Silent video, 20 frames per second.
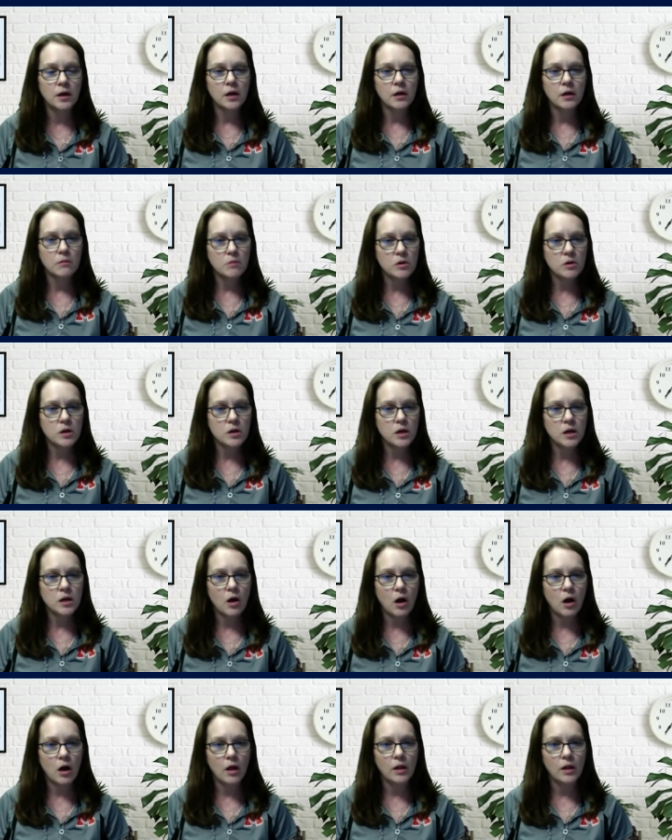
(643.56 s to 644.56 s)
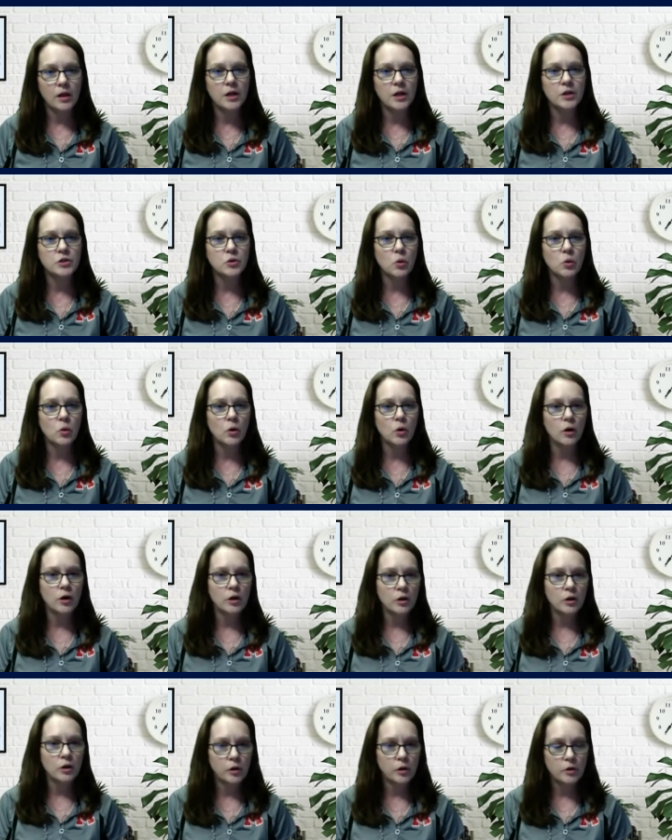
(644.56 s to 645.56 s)
community college or a
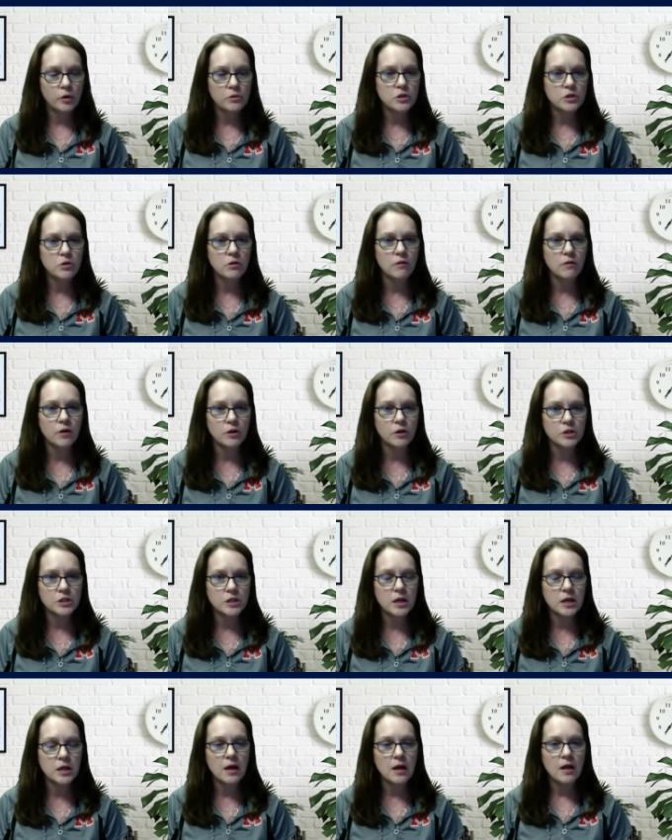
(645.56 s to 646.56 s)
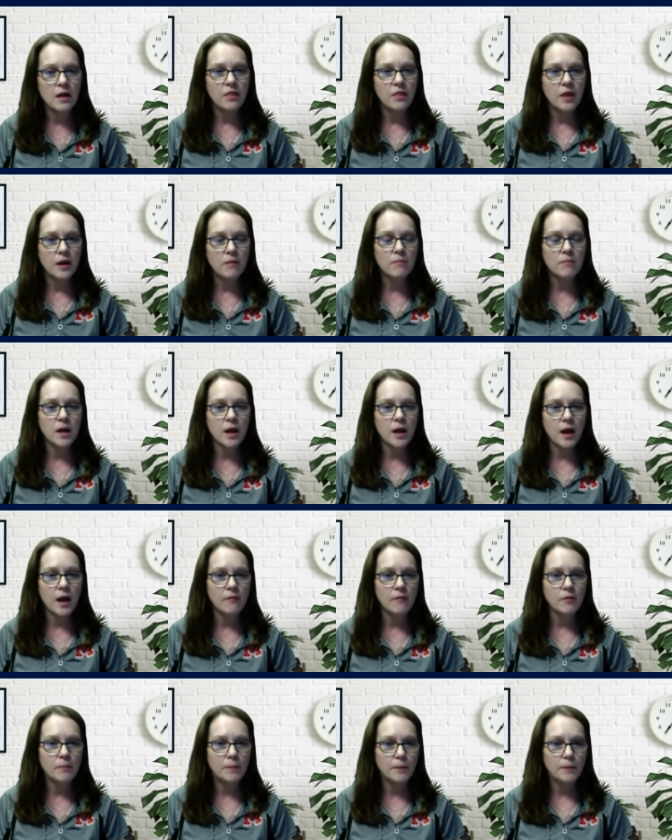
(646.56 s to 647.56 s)
close university they may have
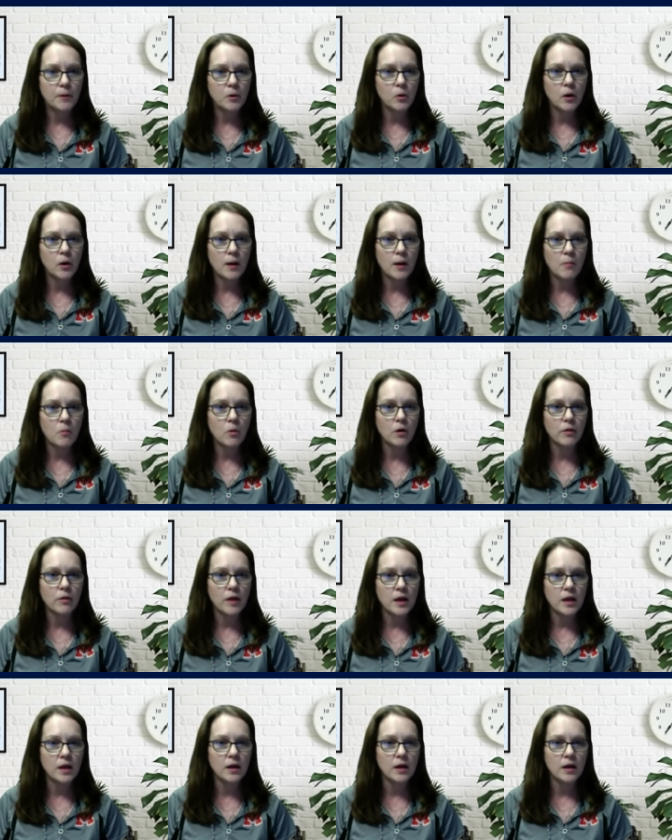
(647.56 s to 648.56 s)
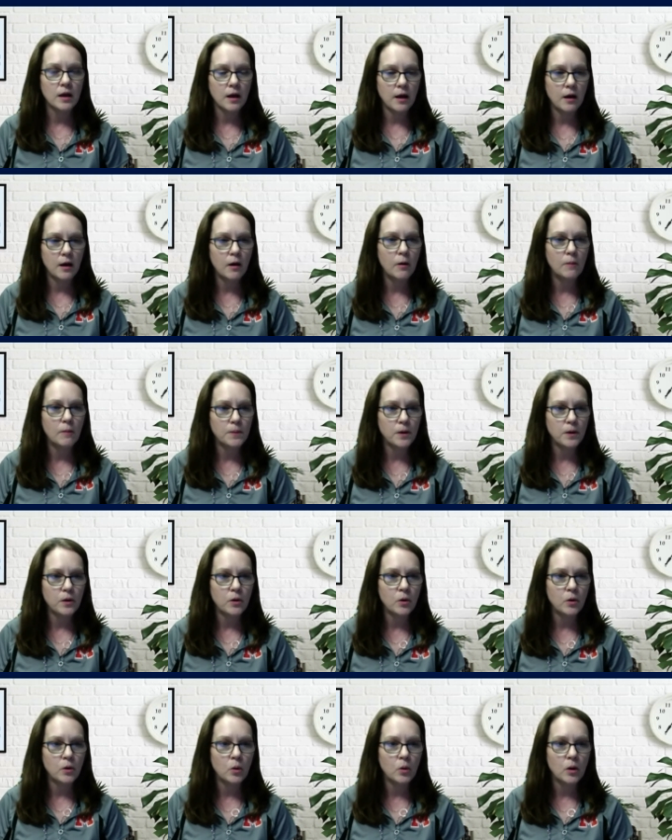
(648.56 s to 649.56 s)
a program where they can help
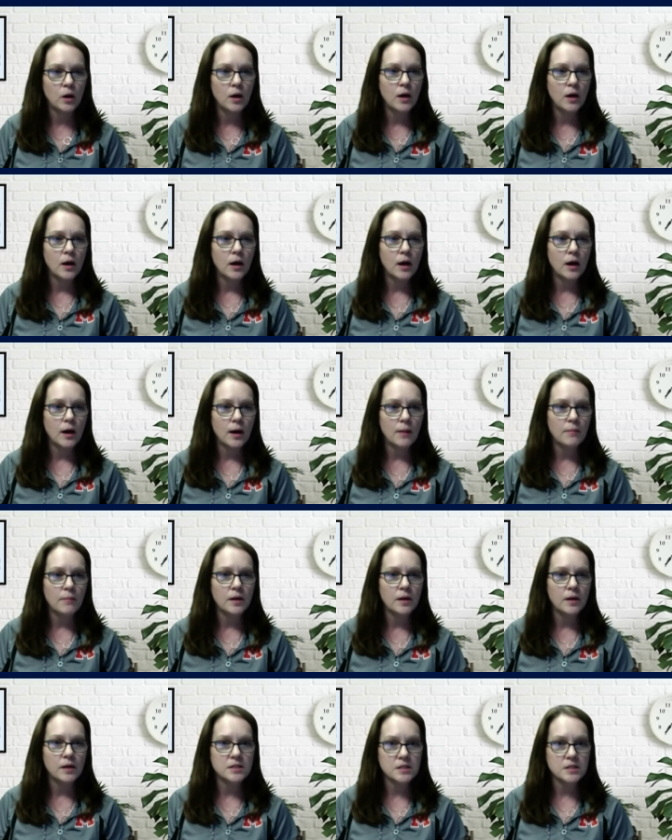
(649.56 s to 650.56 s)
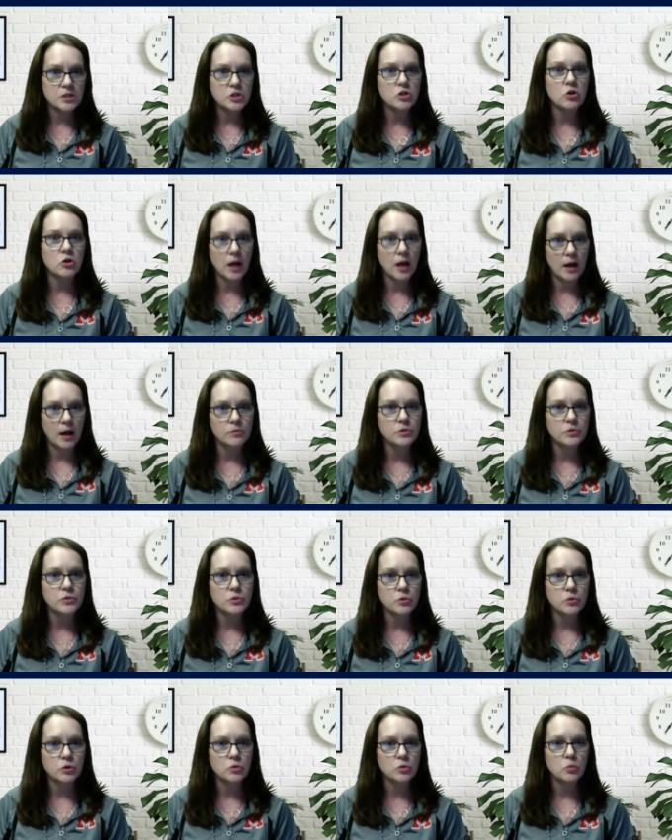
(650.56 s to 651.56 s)
you um, assist your
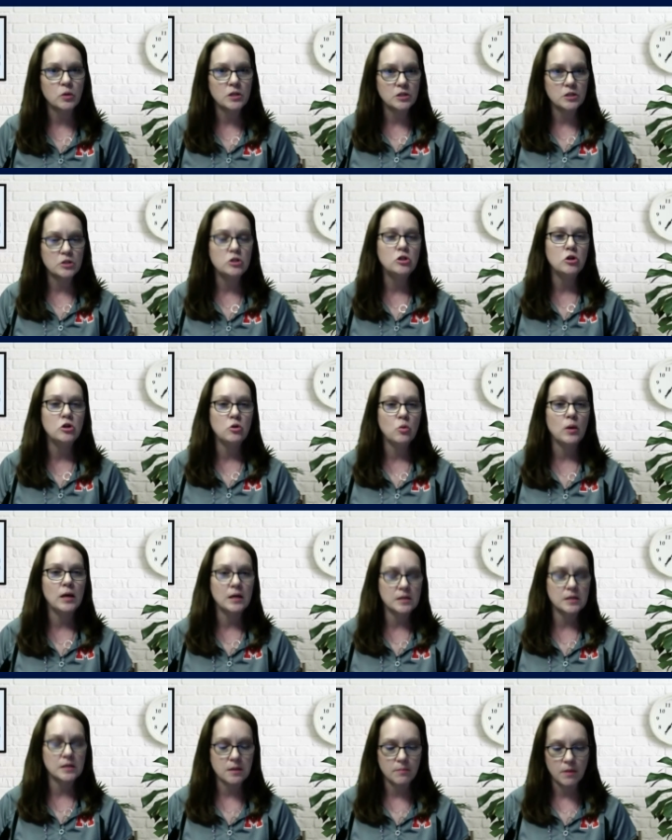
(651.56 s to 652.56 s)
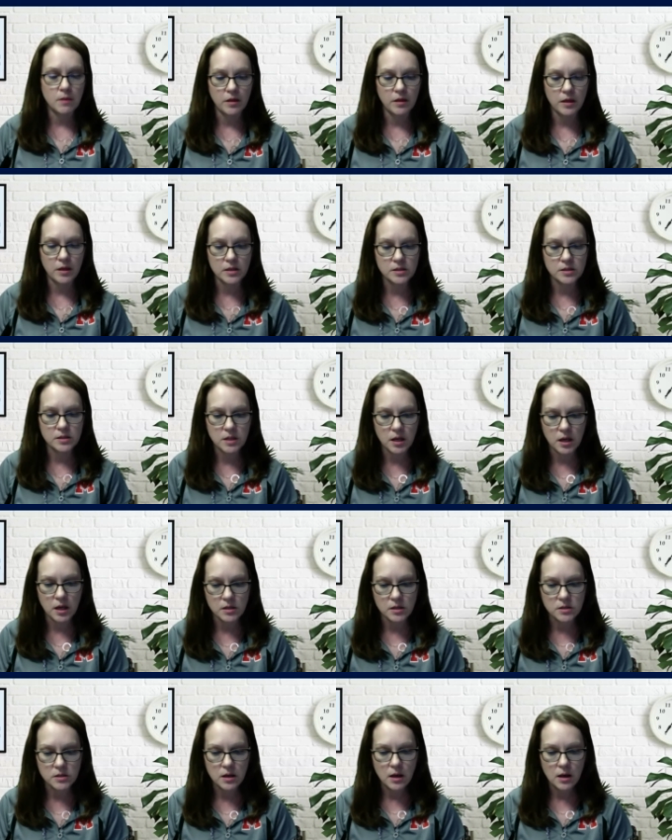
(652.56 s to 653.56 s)
counselors with doing some of these
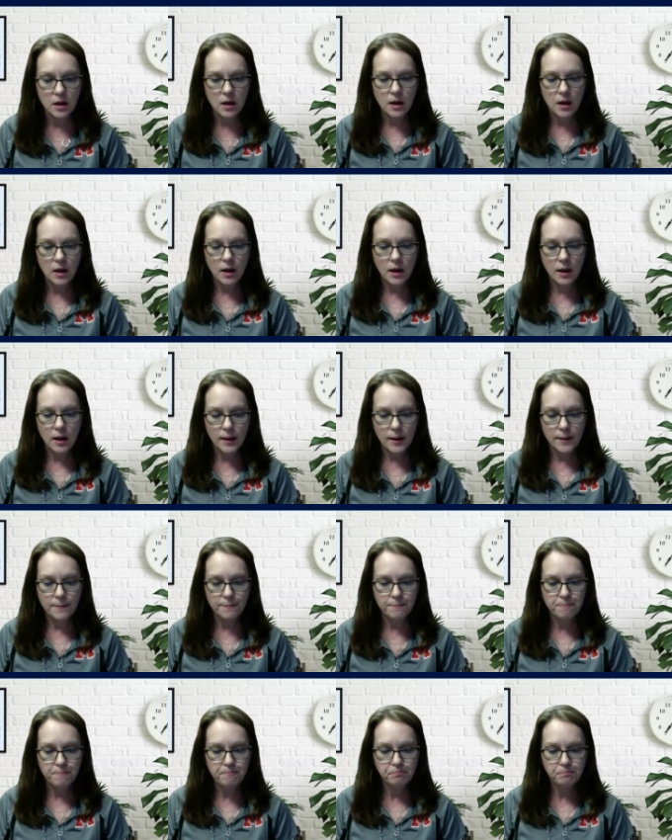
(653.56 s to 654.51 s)
things um,